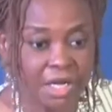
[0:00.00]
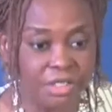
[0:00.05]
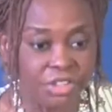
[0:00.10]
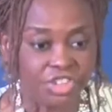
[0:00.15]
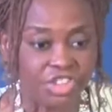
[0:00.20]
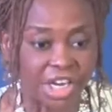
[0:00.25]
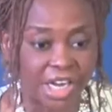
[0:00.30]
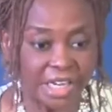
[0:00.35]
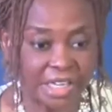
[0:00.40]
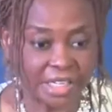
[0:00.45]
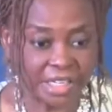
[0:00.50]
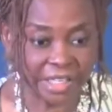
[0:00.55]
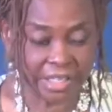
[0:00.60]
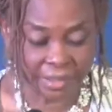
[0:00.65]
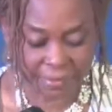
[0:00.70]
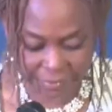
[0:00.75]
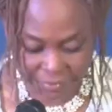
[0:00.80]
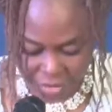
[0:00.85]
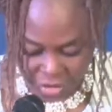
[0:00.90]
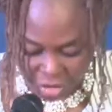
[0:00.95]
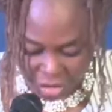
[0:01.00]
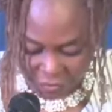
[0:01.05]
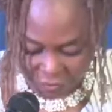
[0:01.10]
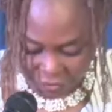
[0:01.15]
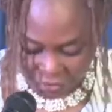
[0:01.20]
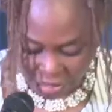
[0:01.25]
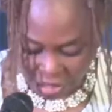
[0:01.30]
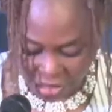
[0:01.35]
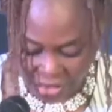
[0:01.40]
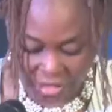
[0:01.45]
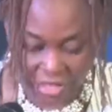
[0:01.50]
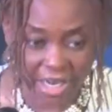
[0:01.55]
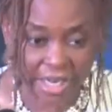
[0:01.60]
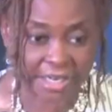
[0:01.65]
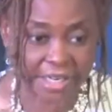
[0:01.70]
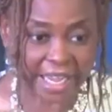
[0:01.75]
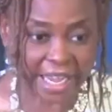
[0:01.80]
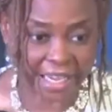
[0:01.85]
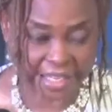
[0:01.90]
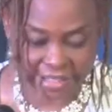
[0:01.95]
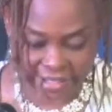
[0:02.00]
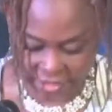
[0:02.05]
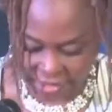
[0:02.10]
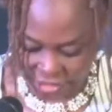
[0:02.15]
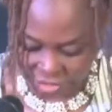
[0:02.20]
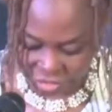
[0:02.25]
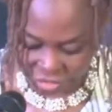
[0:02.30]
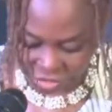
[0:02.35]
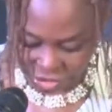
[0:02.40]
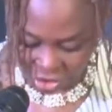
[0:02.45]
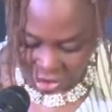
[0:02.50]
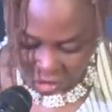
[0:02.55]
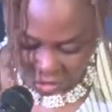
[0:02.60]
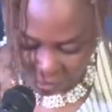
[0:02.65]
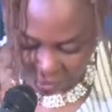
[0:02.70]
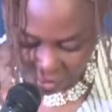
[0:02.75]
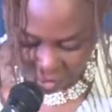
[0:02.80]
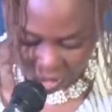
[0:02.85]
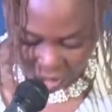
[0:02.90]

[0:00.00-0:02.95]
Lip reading: Jackie, you have done an excellent job